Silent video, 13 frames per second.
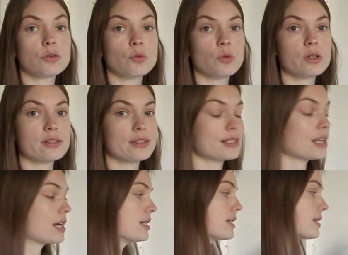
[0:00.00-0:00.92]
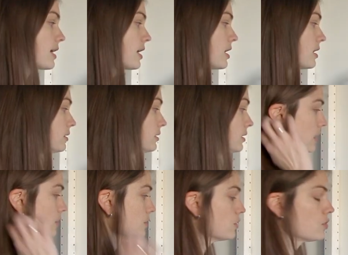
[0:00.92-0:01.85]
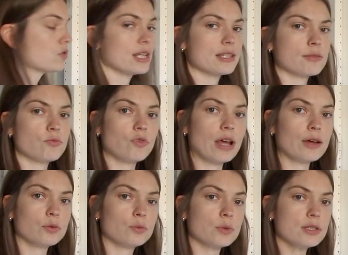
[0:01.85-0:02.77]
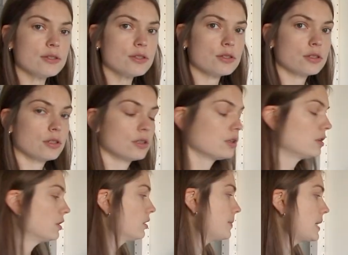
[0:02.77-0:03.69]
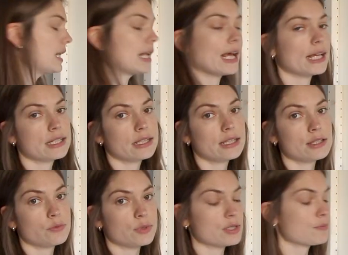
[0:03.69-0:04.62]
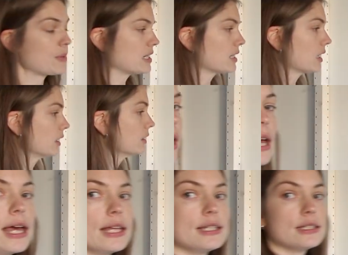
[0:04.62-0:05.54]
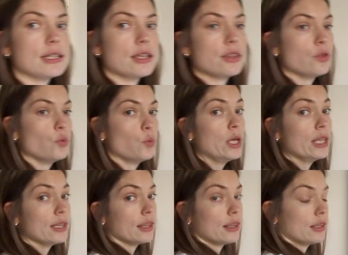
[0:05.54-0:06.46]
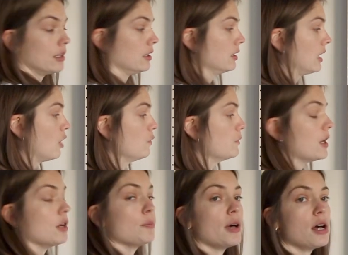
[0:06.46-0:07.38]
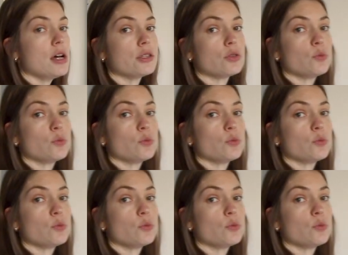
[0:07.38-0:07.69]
what size they are. I also tried some round ones, but I liked these ones better. And the width, how far apart you